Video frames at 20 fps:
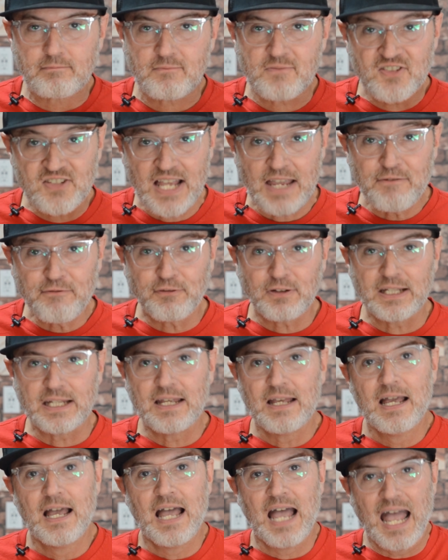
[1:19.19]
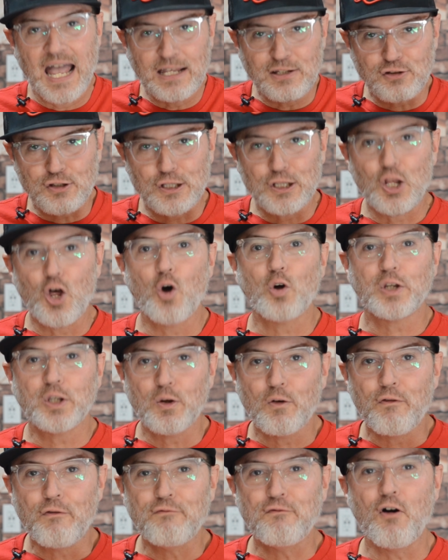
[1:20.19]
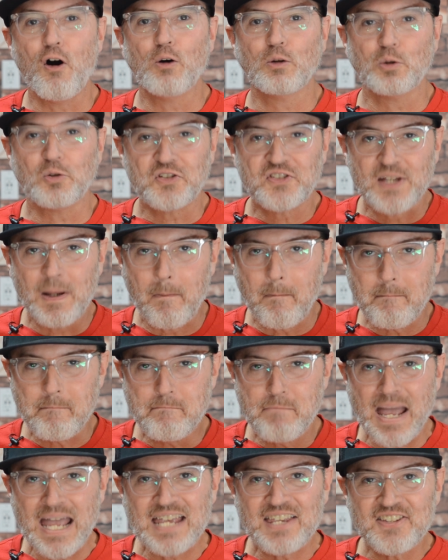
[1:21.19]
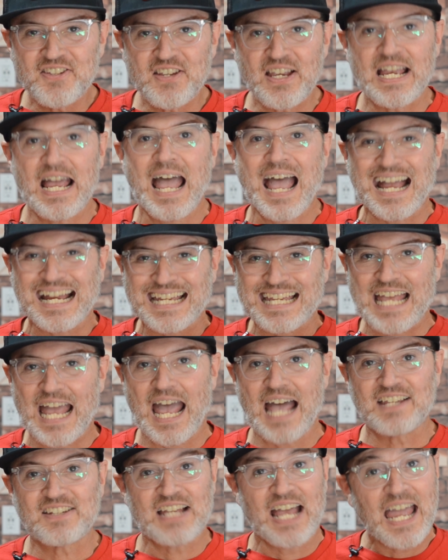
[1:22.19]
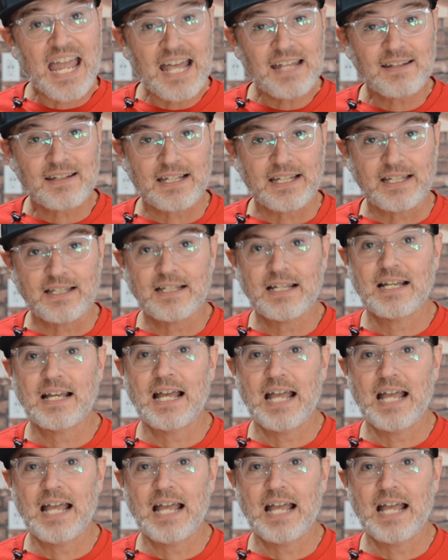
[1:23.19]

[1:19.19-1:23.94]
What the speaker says: safely as long as you follow some basic gas handling